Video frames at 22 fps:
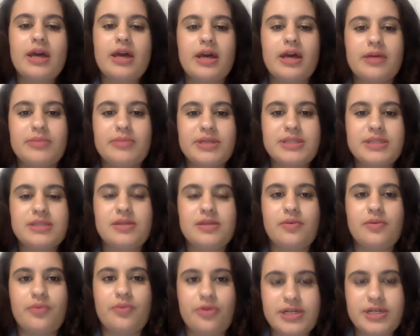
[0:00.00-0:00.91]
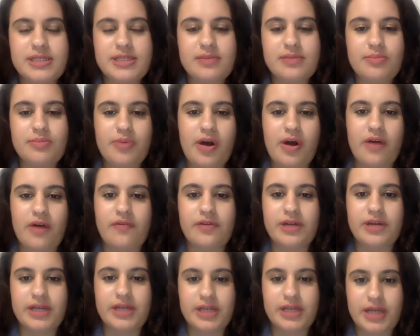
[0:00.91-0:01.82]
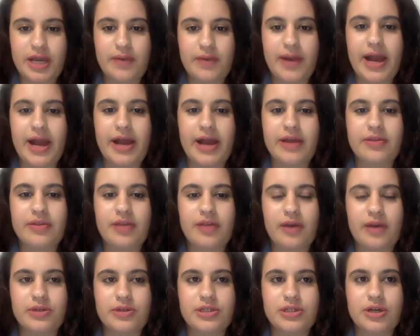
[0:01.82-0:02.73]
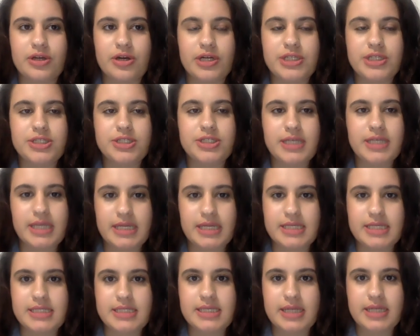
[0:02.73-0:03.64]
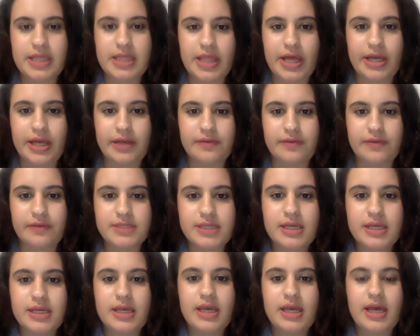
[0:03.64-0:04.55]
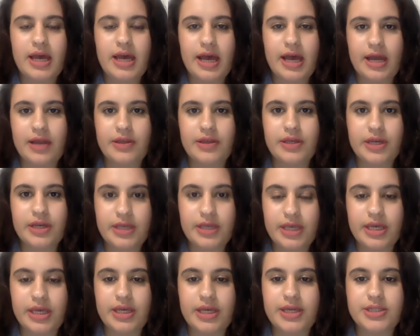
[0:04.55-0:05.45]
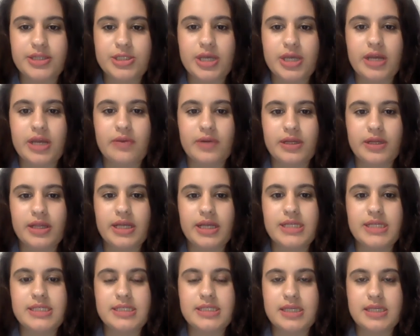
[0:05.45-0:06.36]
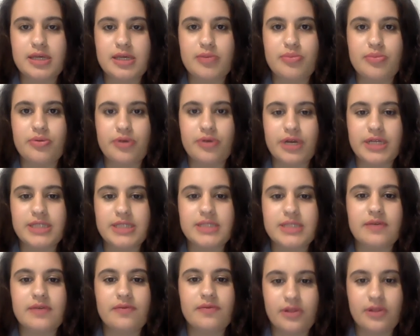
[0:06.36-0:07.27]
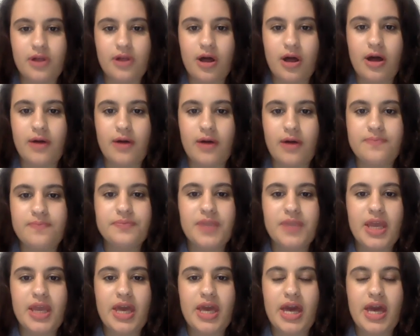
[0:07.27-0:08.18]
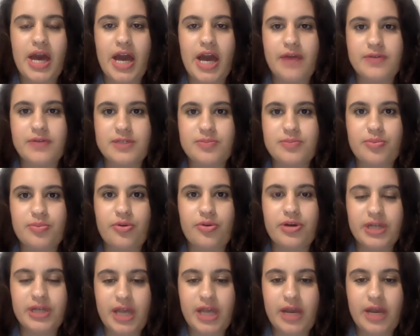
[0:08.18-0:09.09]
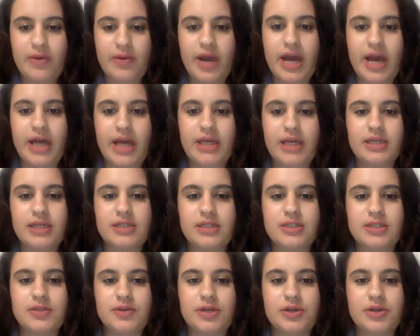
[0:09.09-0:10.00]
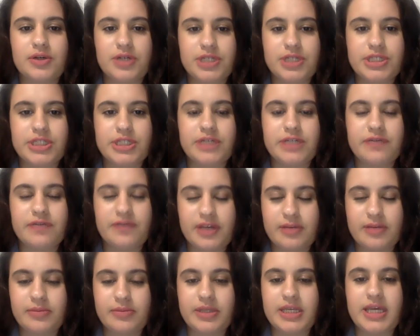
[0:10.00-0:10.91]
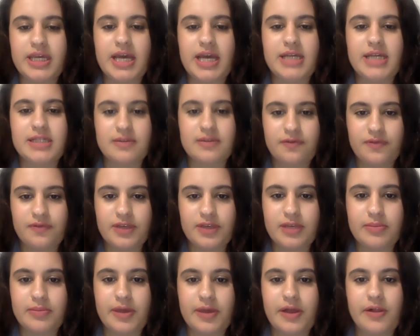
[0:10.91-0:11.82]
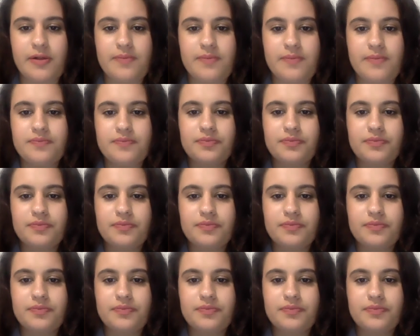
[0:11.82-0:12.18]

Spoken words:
Amidst the wars and poverty in Iraq that were tarnishing innocent lives, at a young age, I realized the importance of the law. I was born in Iraq into a Christian family as a female.